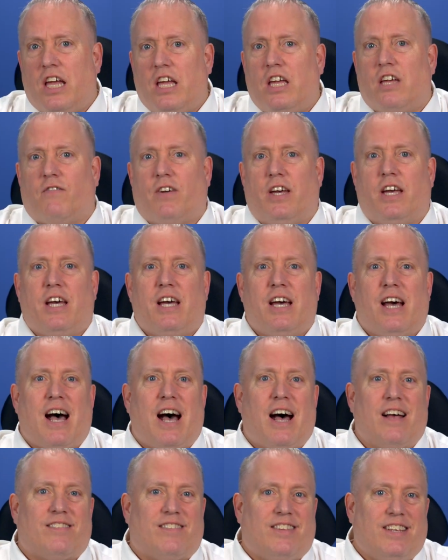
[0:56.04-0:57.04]
Think of it
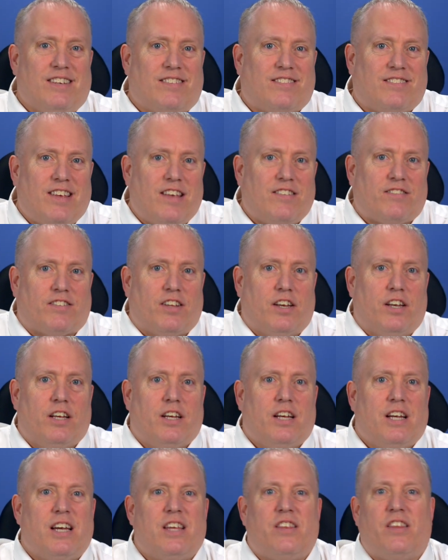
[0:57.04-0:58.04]
as the
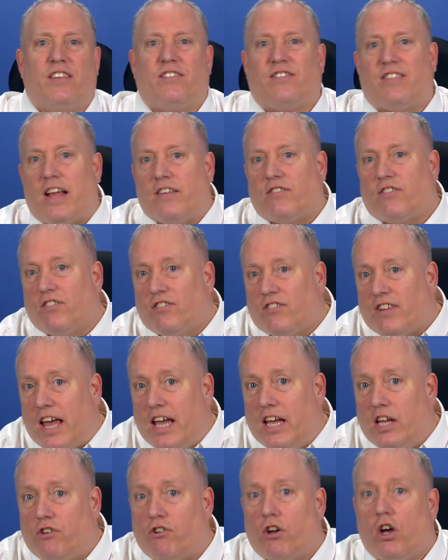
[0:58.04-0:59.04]
assistant that sets the
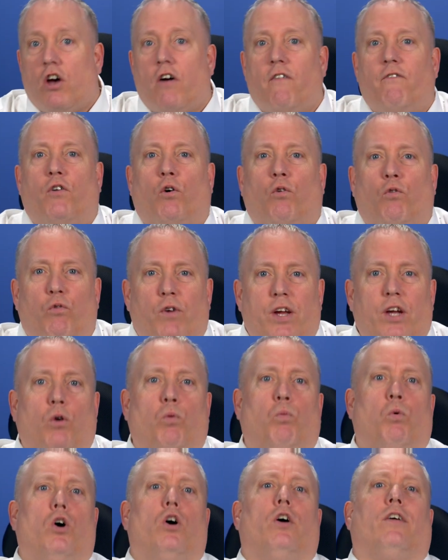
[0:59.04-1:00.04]
stage for
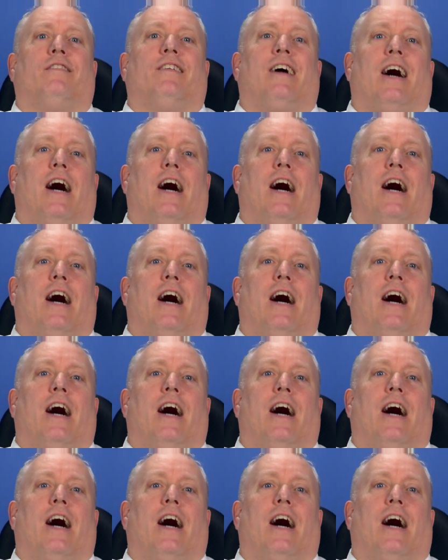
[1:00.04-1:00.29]
real work